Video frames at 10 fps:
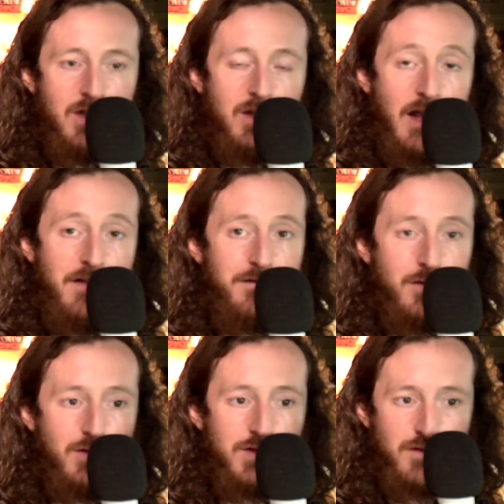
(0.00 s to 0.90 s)
life
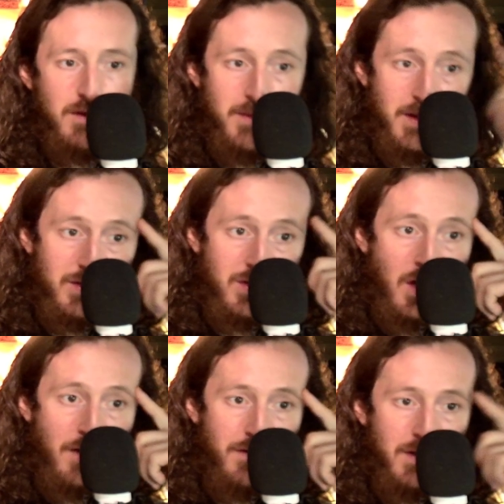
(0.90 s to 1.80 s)
force from the
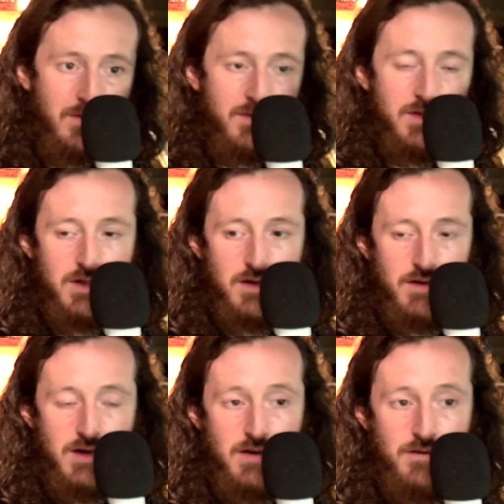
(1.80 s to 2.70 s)
thought frequency of
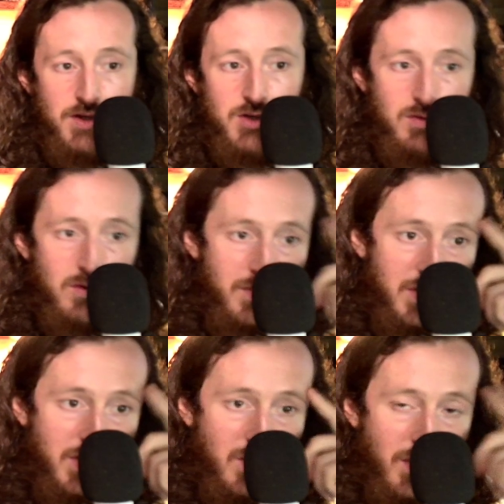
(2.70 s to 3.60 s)
the individual,
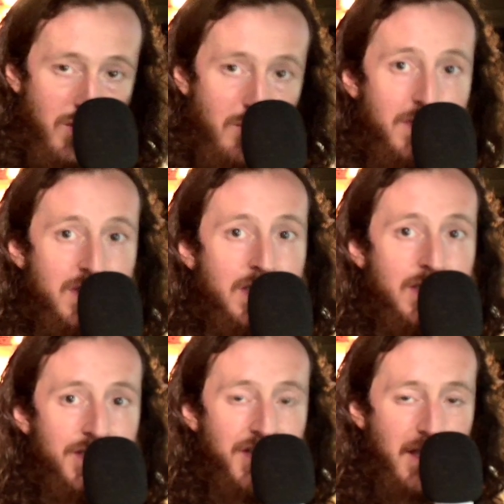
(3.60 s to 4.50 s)
which is where you
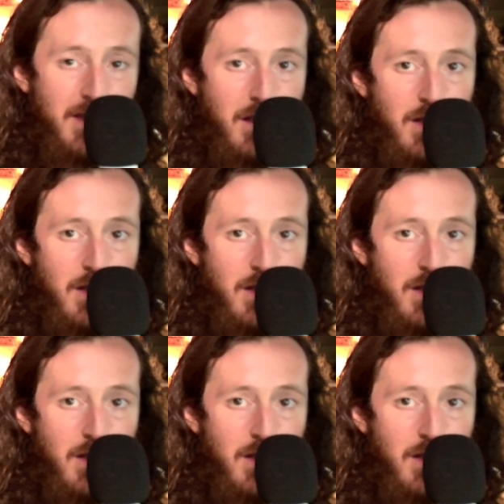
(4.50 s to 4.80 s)
potentiate